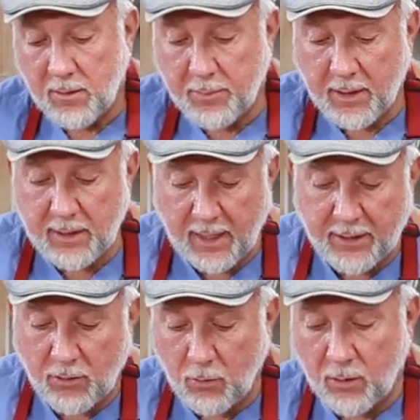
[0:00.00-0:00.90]
but I
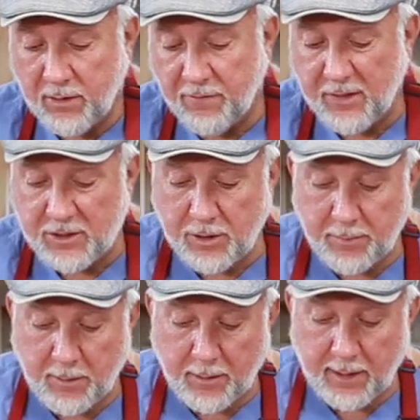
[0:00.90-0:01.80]
don't want the fish to
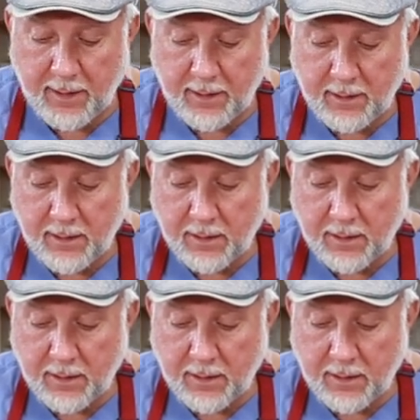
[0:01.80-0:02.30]
be bland.